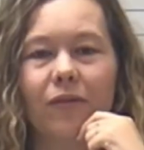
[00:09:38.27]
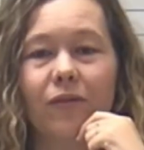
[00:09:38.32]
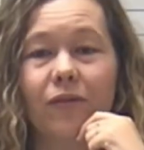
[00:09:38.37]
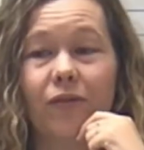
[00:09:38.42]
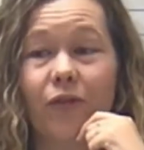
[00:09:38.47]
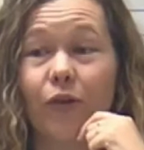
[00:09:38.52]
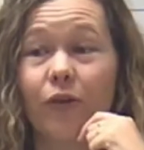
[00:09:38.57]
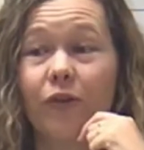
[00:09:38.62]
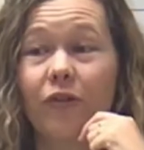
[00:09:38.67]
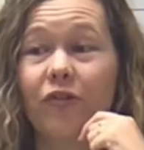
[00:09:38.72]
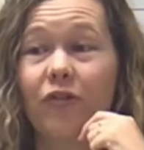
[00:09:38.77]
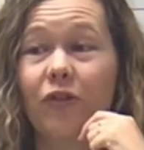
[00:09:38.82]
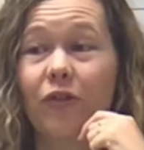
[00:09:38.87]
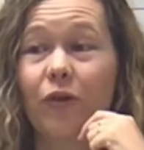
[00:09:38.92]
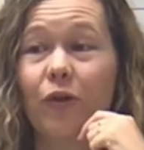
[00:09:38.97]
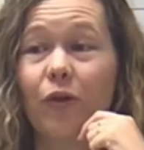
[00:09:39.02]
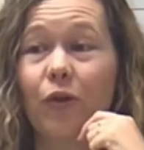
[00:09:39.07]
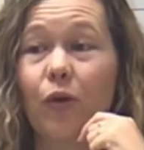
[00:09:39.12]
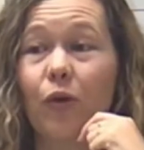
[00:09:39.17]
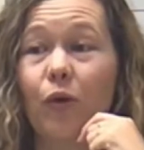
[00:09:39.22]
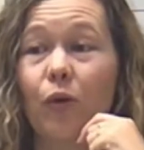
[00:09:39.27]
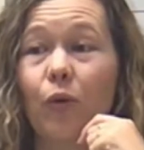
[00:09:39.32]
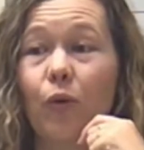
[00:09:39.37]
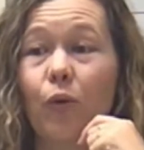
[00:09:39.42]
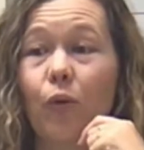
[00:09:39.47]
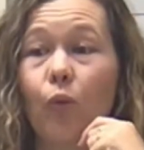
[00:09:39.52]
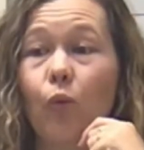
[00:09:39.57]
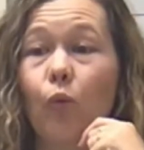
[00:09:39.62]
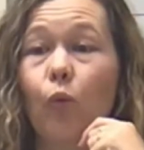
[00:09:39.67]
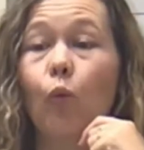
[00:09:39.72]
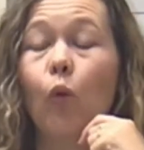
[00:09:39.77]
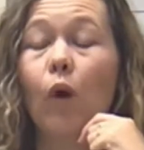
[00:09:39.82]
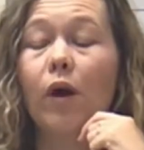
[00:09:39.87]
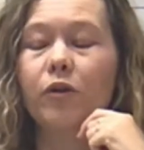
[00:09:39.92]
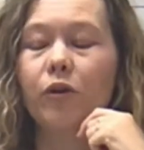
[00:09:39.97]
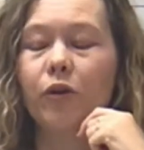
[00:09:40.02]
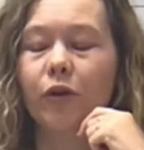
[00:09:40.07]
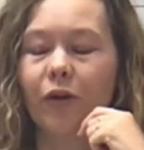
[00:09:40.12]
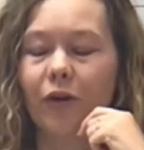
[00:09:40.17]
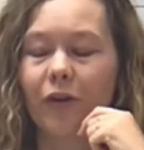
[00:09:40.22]
First,
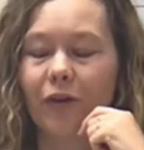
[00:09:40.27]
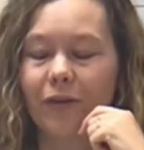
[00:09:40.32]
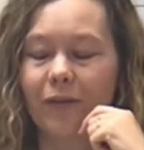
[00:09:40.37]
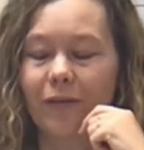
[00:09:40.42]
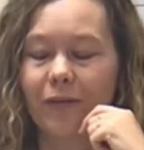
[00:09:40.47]
wonder.